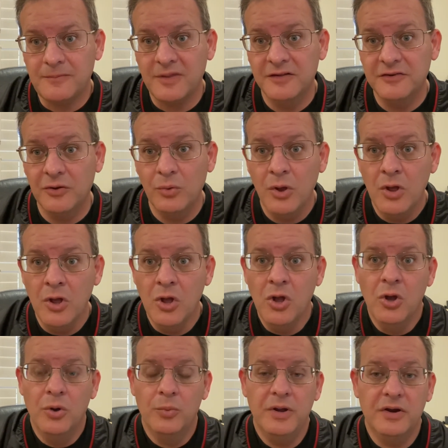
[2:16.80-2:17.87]
So,
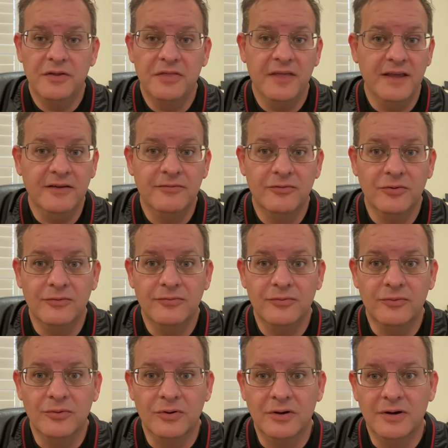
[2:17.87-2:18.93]
we are thankful
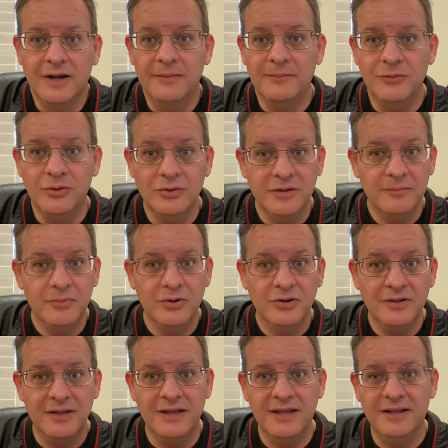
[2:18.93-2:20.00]
for uh,
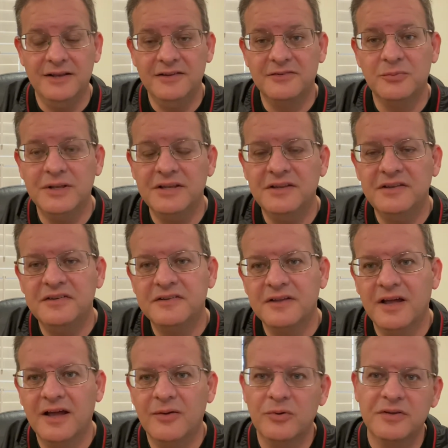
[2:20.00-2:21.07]
Muhlenberg and his witness.
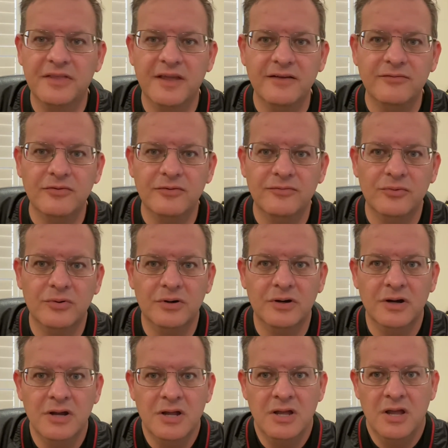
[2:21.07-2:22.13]
Uh, we're thankful for
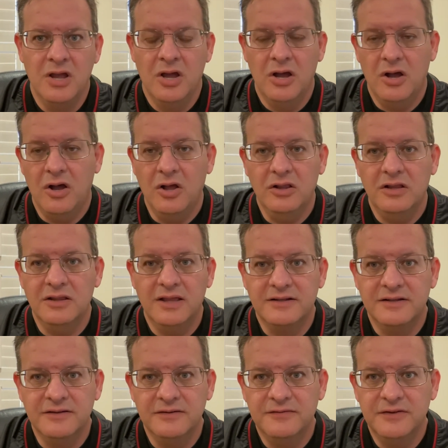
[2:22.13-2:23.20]
all
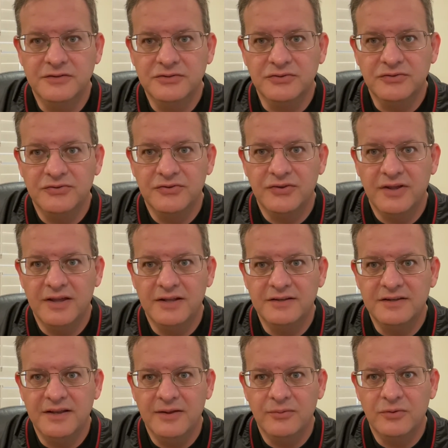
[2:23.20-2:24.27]
elected officials, and
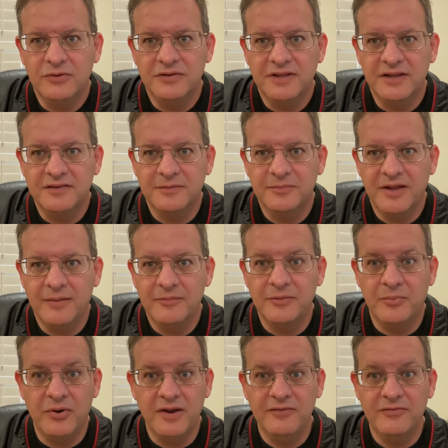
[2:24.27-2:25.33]
today we'll take some time to
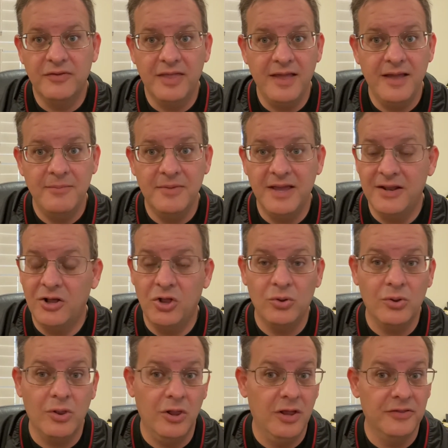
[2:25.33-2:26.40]
pray for them and
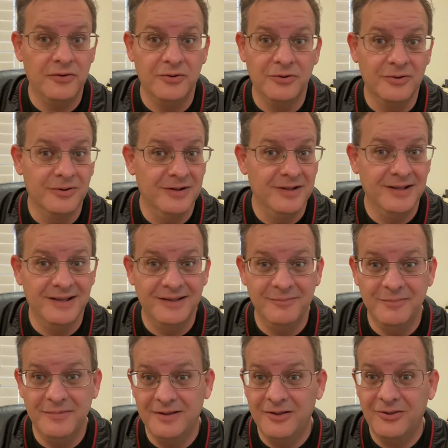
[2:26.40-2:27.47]
all other, um,
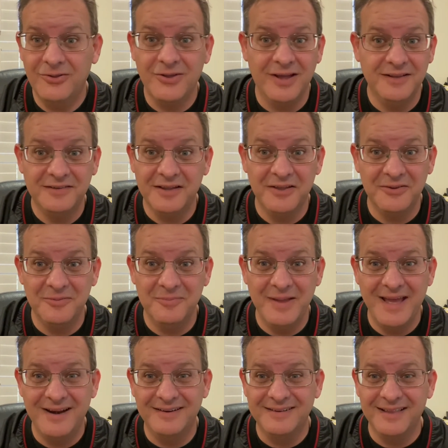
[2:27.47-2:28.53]
all kinds of other
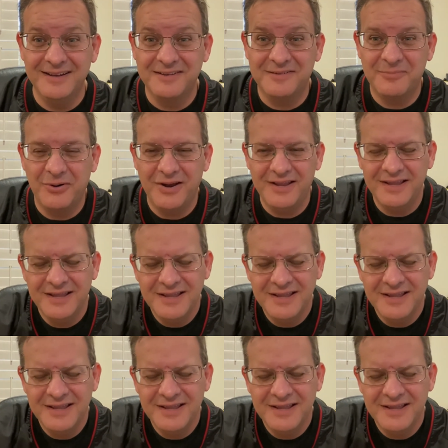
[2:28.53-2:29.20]
matters. Let us pray.